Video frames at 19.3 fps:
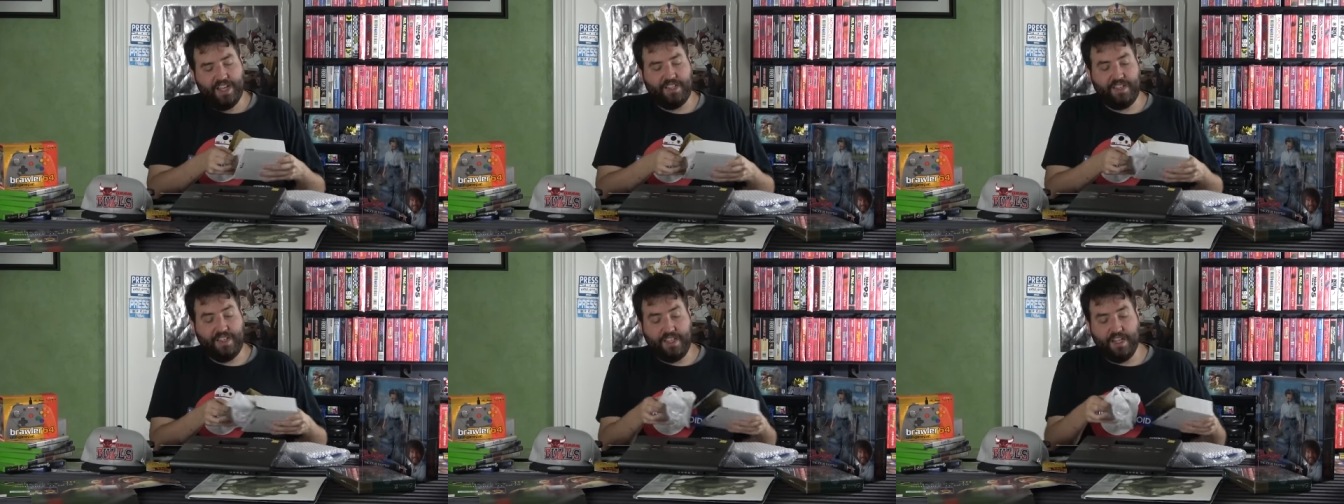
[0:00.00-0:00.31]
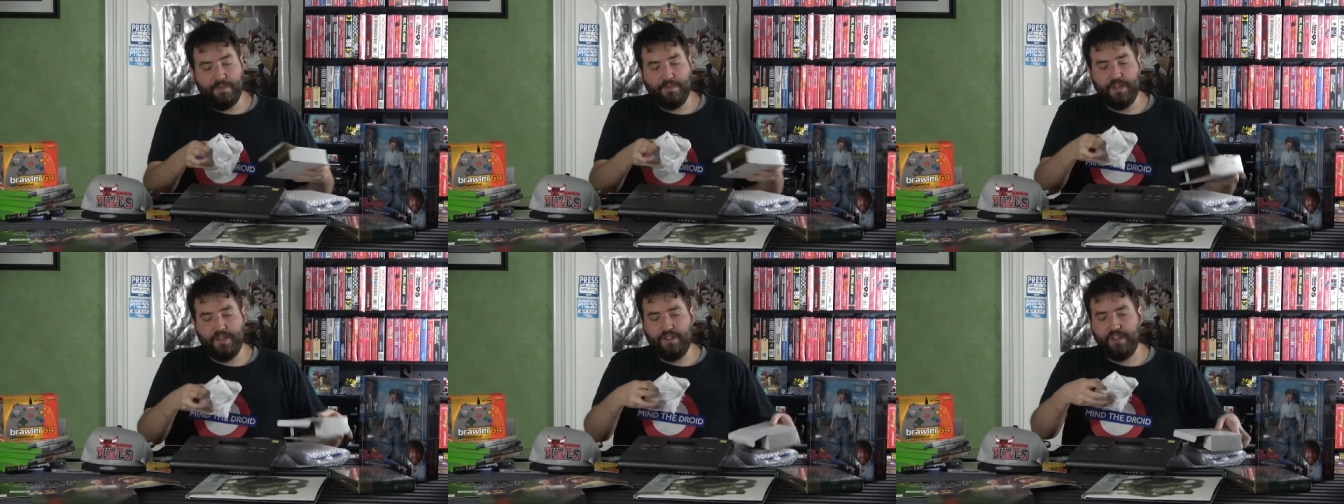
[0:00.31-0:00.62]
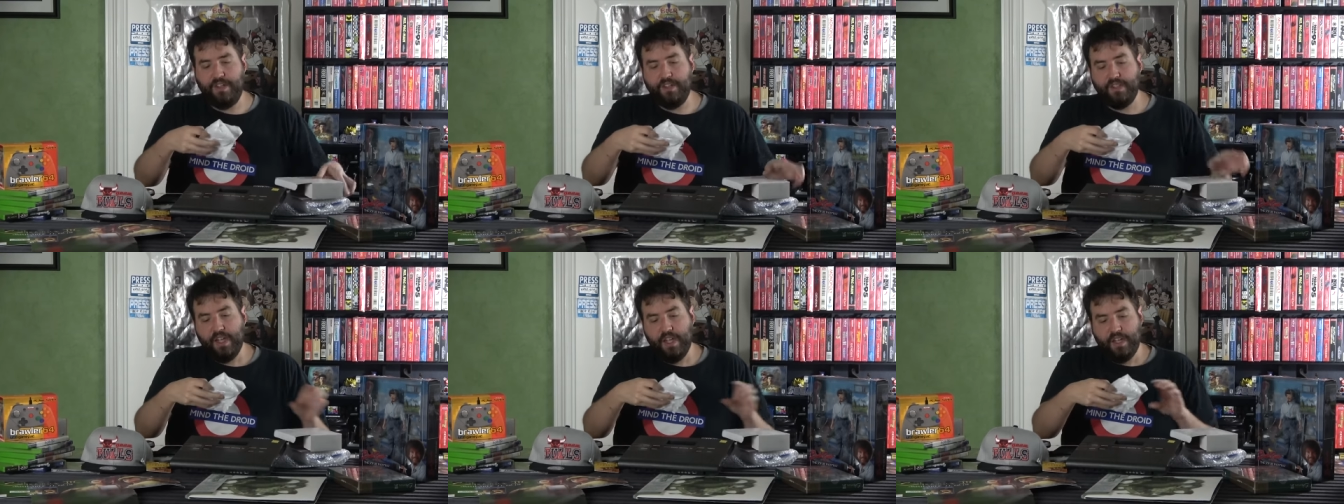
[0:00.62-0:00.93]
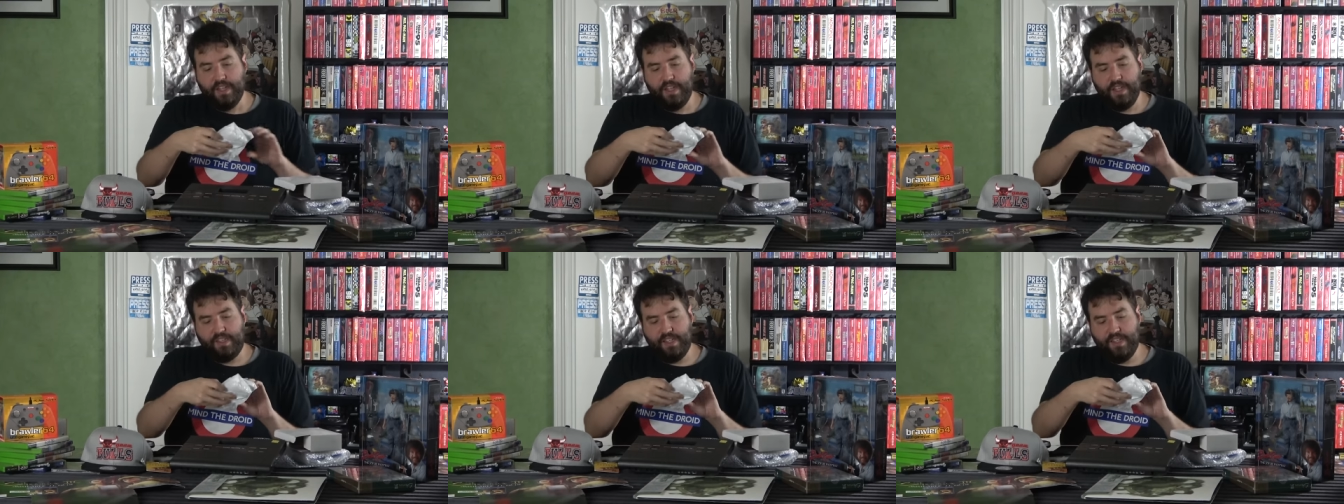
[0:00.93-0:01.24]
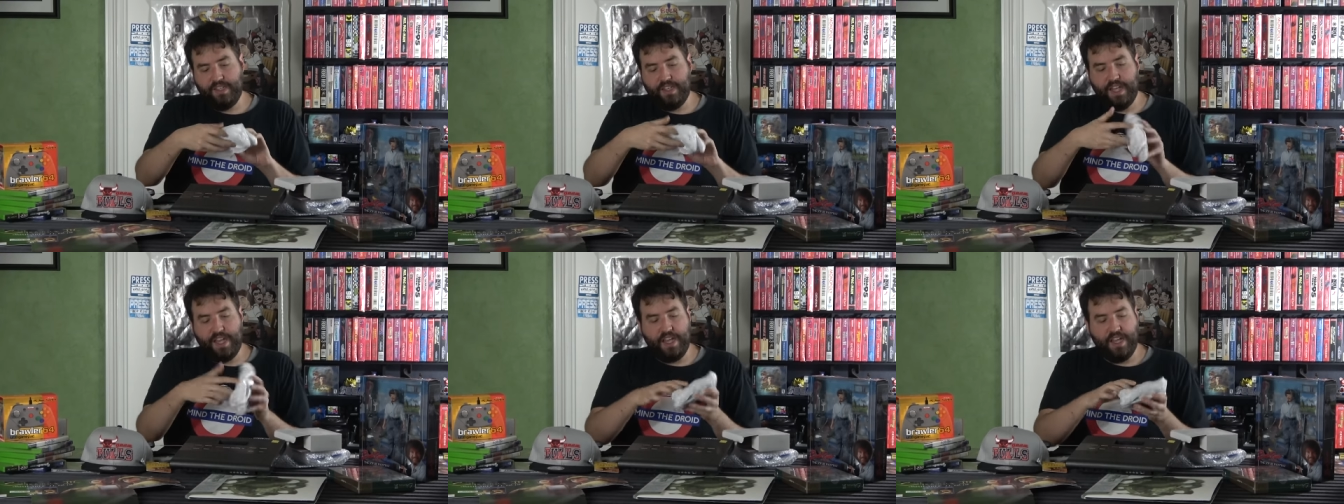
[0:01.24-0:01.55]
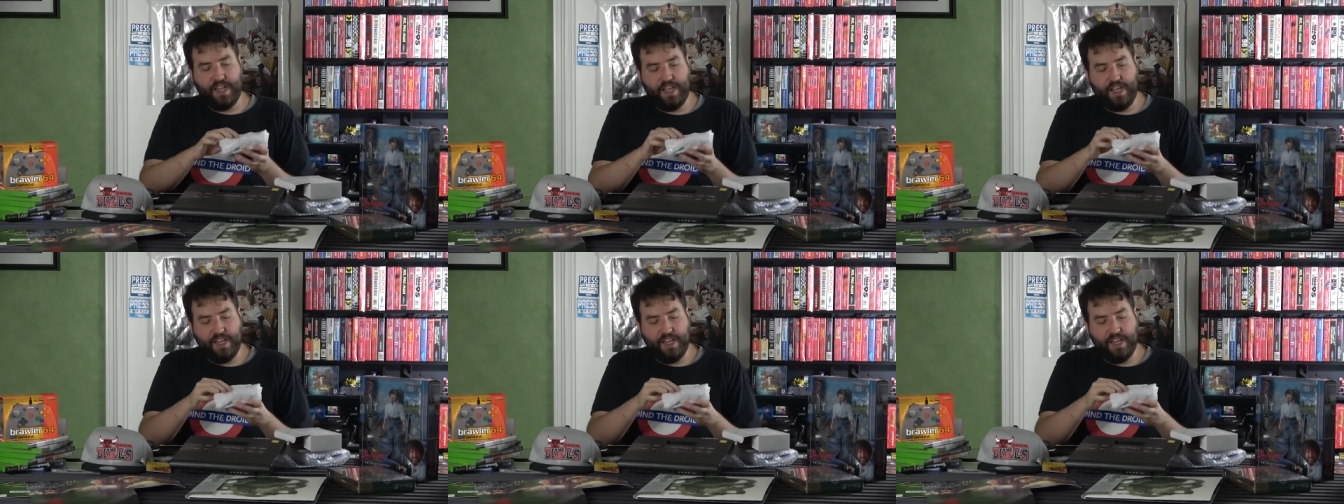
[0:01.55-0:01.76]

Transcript: yes, he did mention this. This is a, uh,